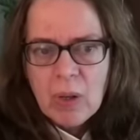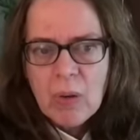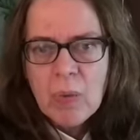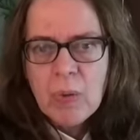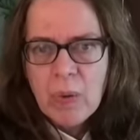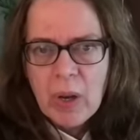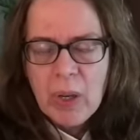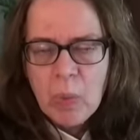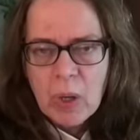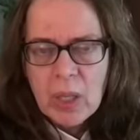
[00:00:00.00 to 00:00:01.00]
for
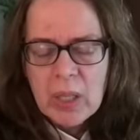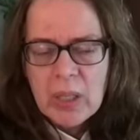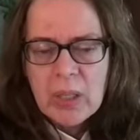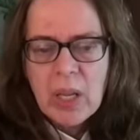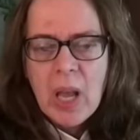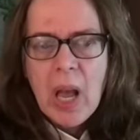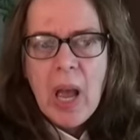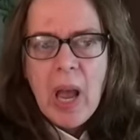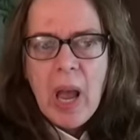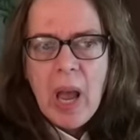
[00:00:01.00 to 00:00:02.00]
Fani Willis,
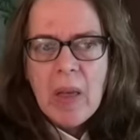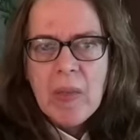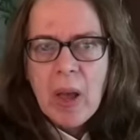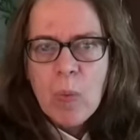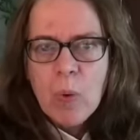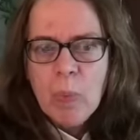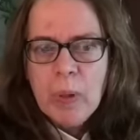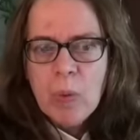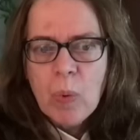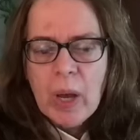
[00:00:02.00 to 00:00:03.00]
and that will
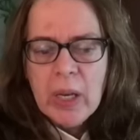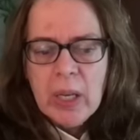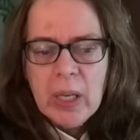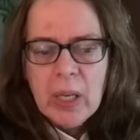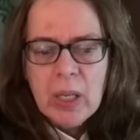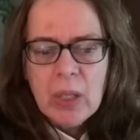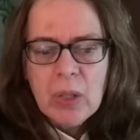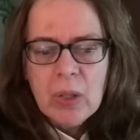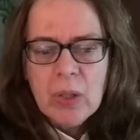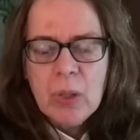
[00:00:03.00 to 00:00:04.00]
be ready
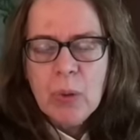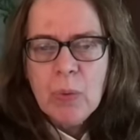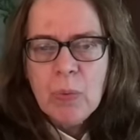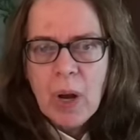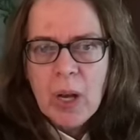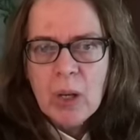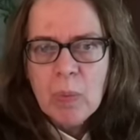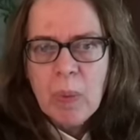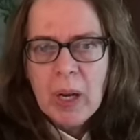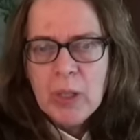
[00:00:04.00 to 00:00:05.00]
to
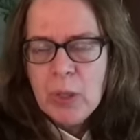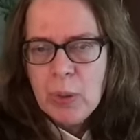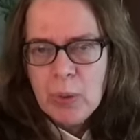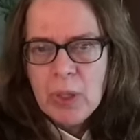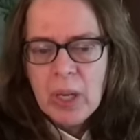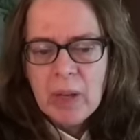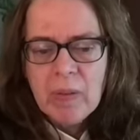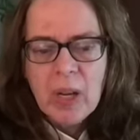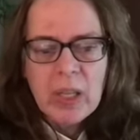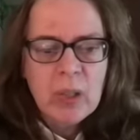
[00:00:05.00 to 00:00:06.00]
file by Tuesday
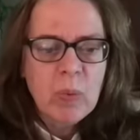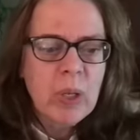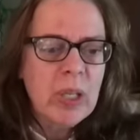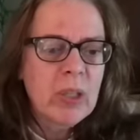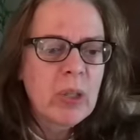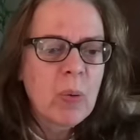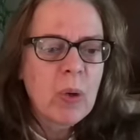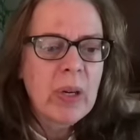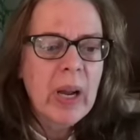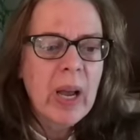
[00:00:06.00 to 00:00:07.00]
of next week. So
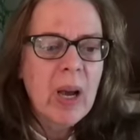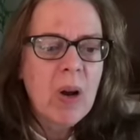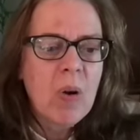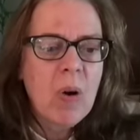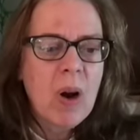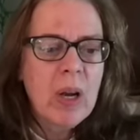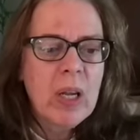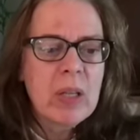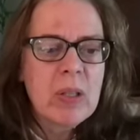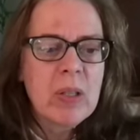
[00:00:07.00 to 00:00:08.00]
we're now
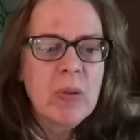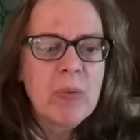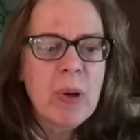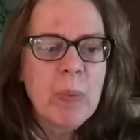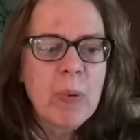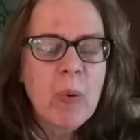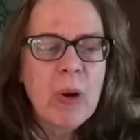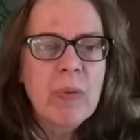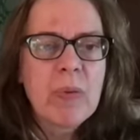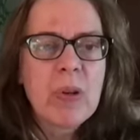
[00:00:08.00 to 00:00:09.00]
into
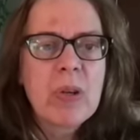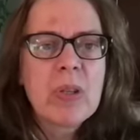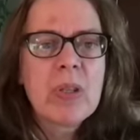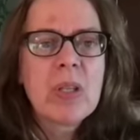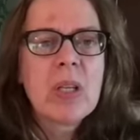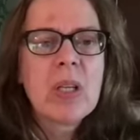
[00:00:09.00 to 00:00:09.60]
February 1st.